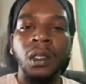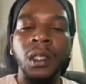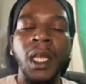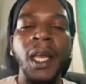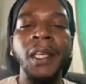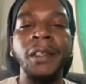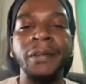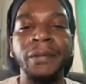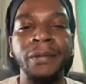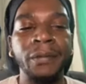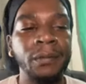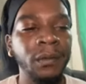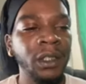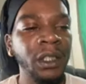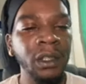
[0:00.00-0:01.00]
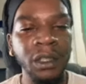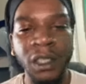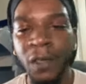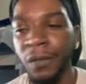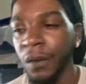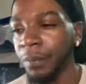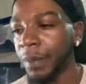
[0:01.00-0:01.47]
Life could
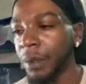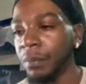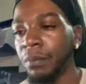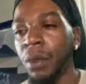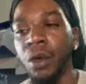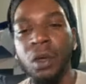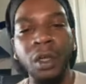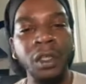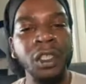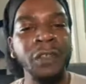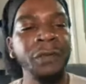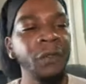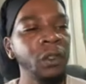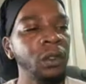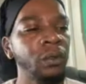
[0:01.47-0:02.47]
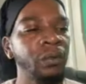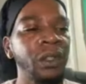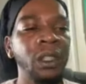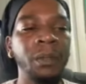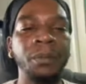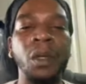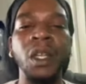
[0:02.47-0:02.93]
never be born if you're
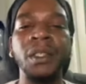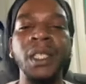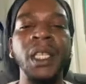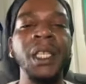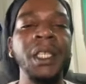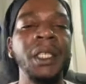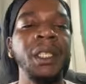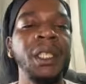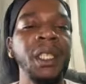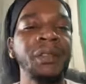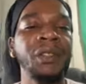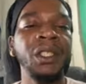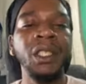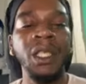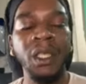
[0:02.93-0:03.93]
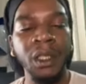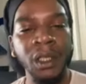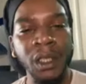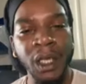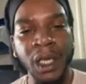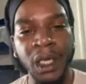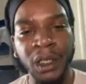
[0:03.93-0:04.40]
really partaking in everything that
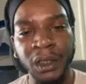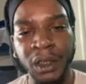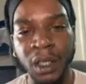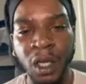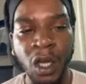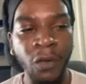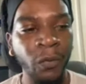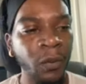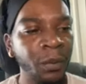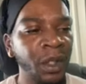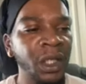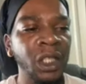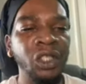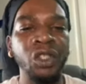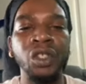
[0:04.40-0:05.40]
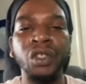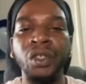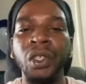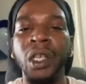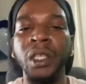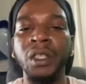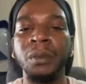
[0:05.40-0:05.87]
it has to offer because you're
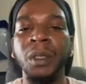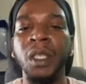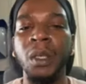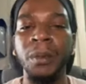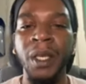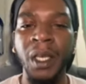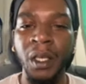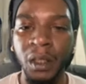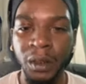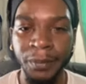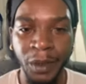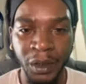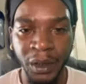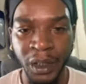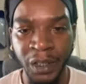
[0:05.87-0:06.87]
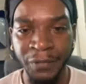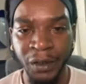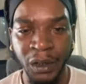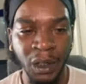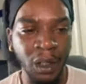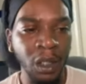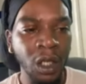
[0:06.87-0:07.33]
trying to become an expert in
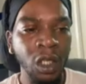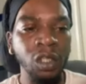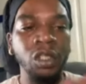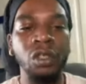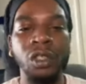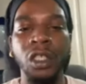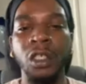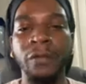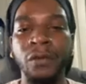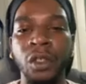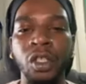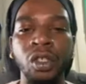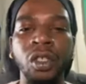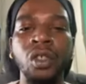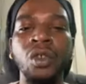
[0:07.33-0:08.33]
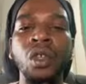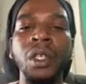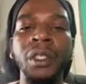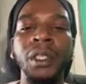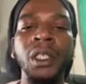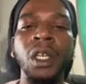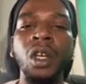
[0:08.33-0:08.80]
everything. So therefore, you're
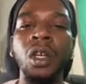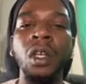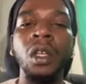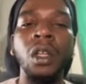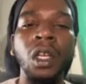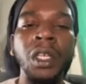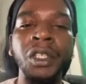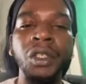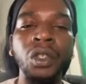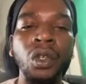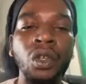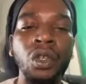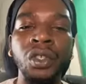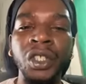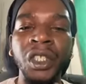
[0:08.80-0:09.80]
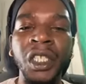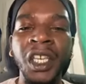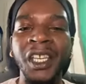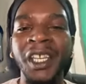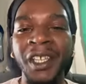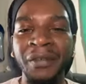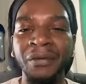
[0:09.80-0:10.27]
going to indulge in
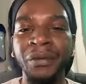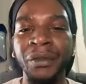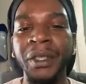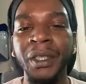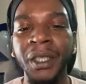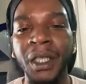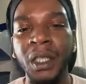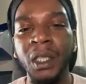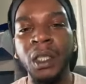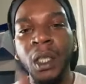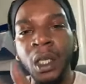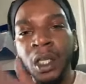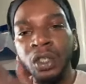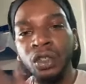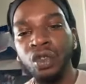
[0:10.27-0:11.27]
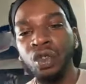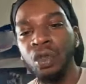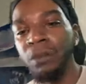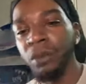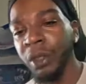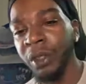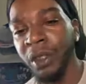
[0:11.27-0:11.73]
everything
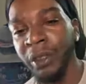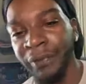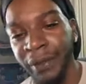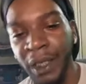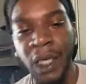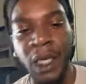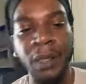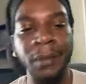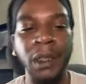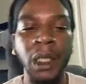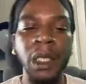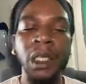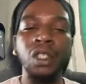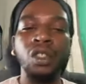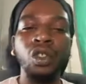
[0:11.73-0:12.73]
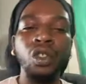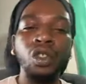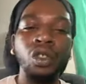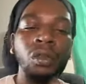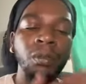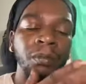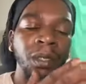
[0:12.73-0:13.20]
numerous of times until
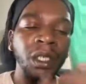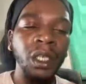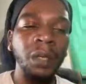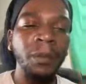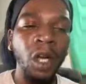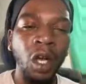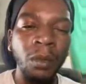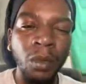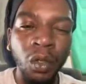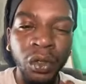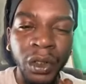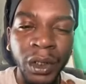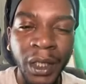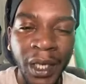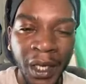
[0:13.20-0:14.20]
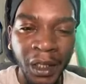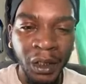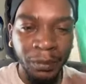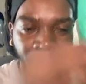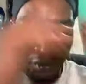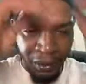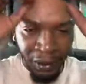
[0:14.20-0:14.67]
you become almost an
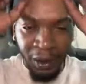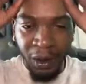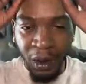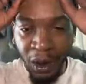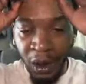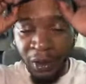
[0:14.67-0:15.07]
expert in it.